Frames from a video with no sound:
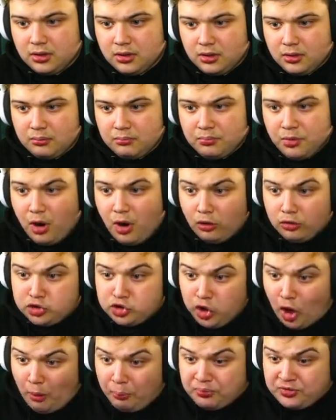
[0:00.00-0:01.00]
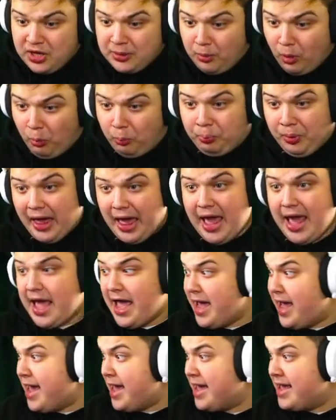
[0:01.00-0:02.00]
Bro, top symbol
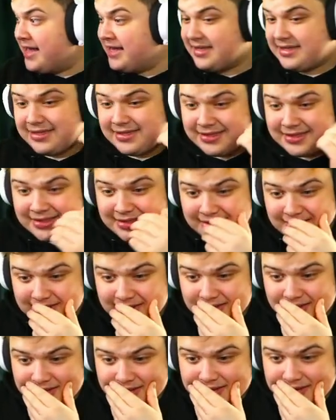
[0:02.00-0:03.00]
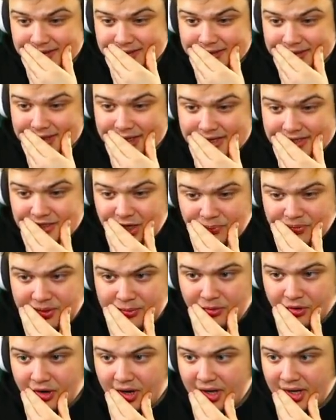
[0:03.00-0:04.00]
pays! It's top
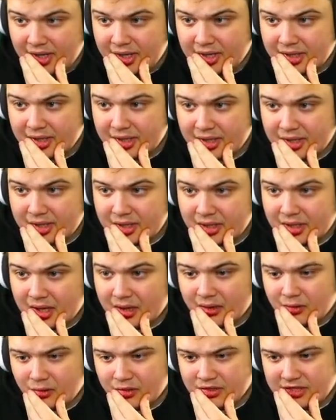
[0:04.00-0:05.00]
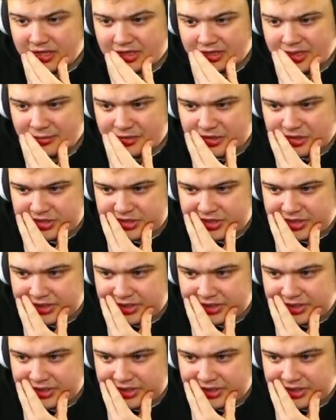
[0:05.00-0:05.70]
symbol, right? One second, let me just see.